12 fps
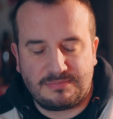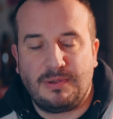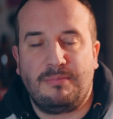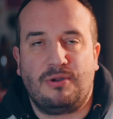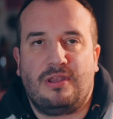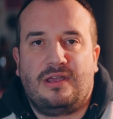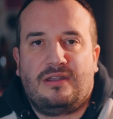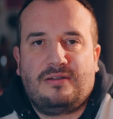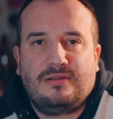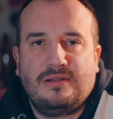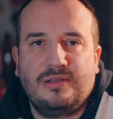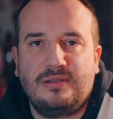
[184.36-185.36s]
my brother,
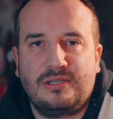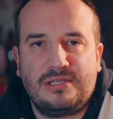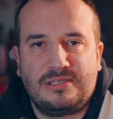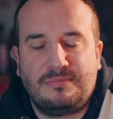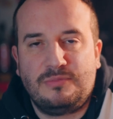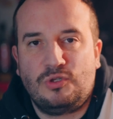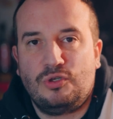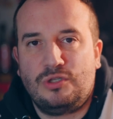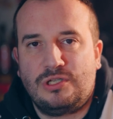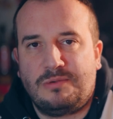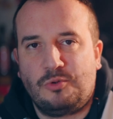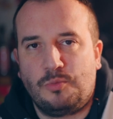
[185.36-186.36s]
because I'm doing
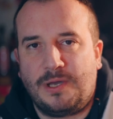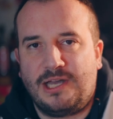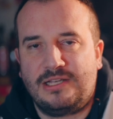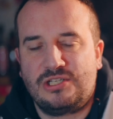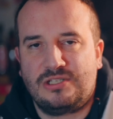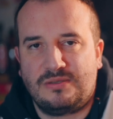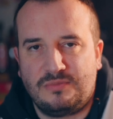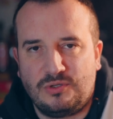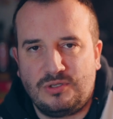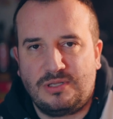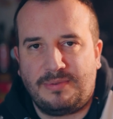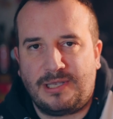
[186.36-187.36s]
double batches, I'm
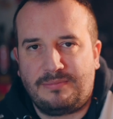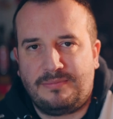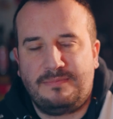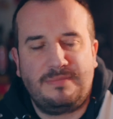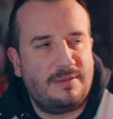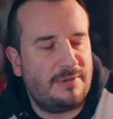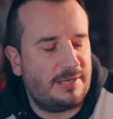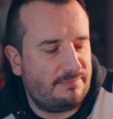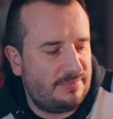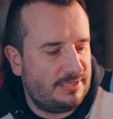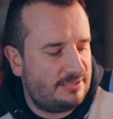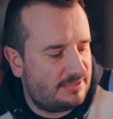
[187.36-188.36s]
doing the big
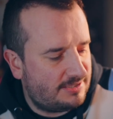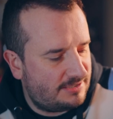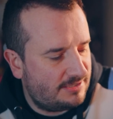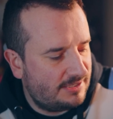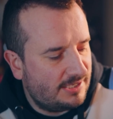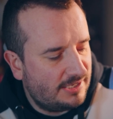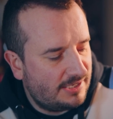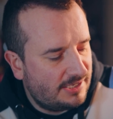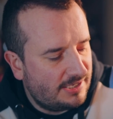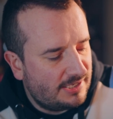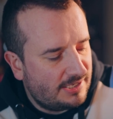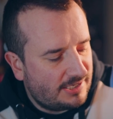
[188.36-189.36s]
beast,
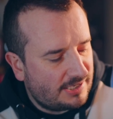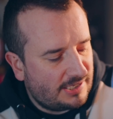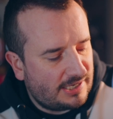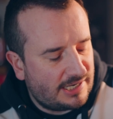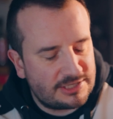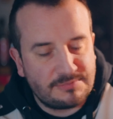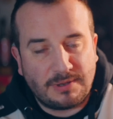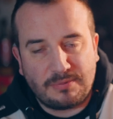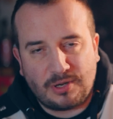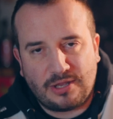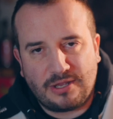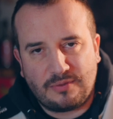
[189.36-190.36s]
and I asked my
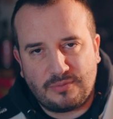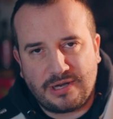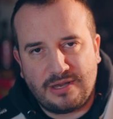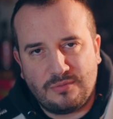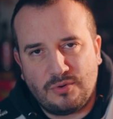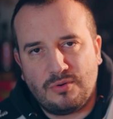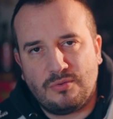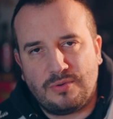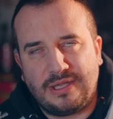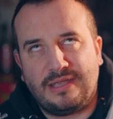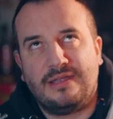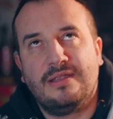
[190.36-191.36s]
brother, right, what are
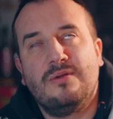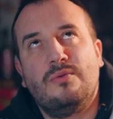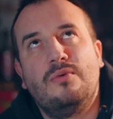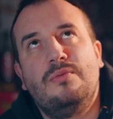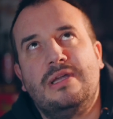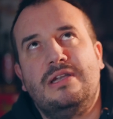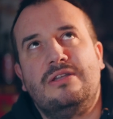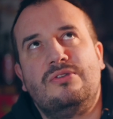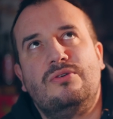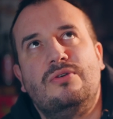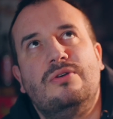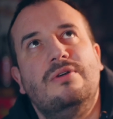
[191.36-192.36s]
we gonna
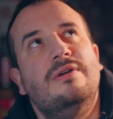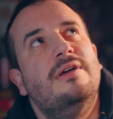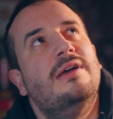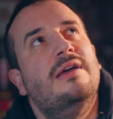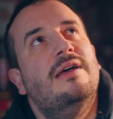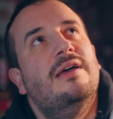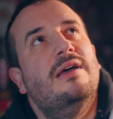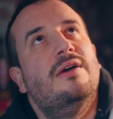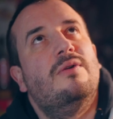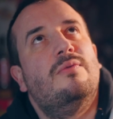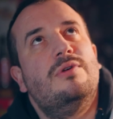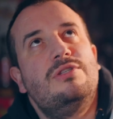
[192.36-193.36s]
do?
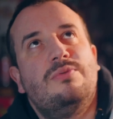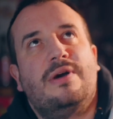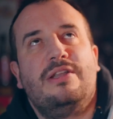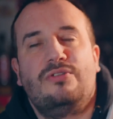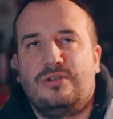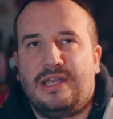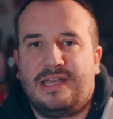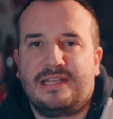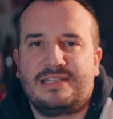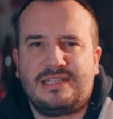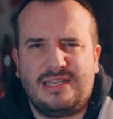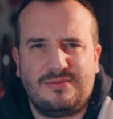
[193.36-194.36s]
What do you want to do
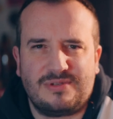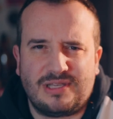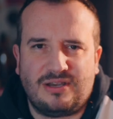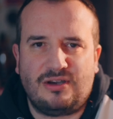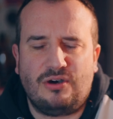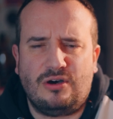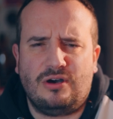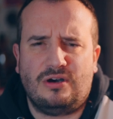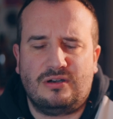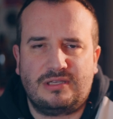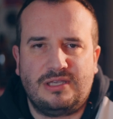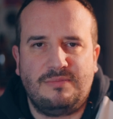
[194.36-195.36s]
next? And he was like,
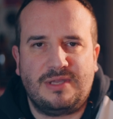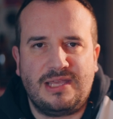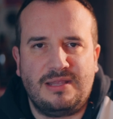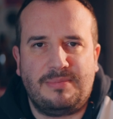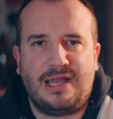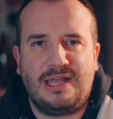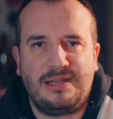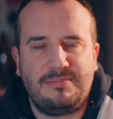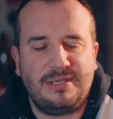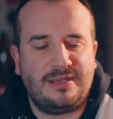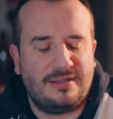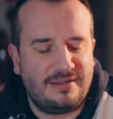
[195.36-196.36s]
oh, can we get the banana
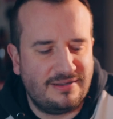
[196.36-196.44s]
beer?